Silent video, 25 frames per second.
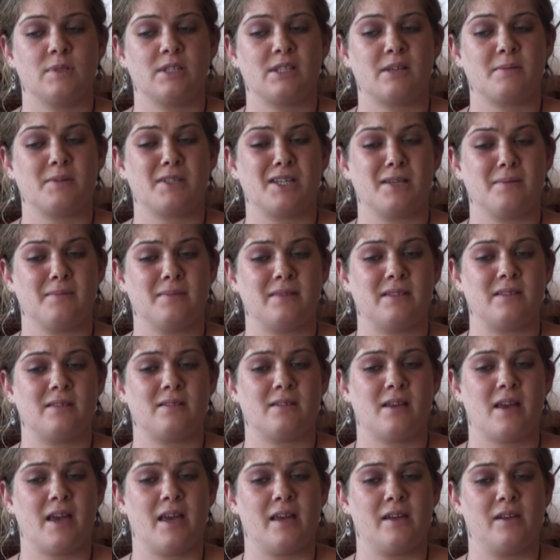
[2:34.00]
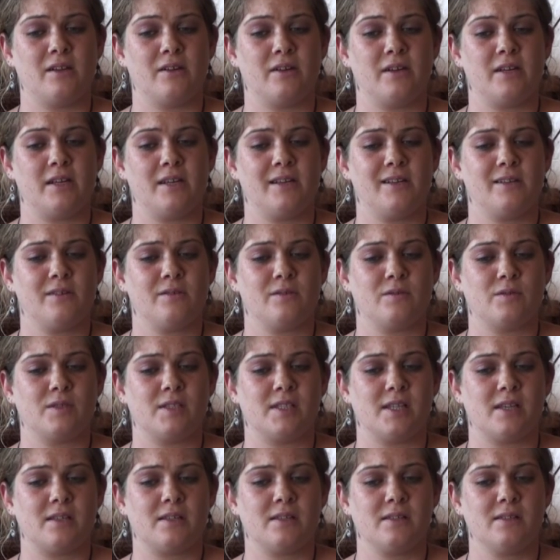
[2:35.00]
sometimes angry or
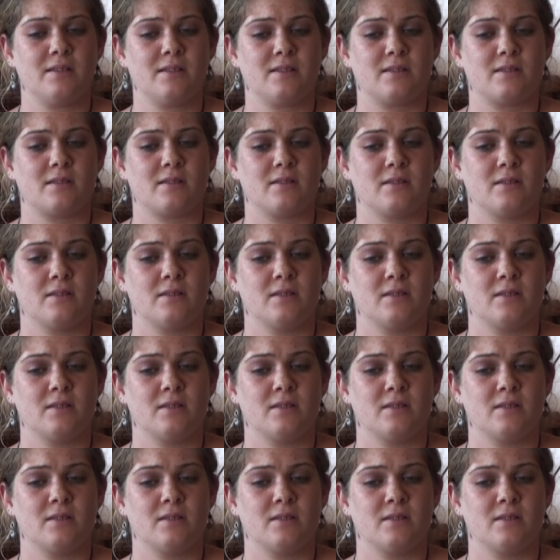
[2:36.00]
jealous,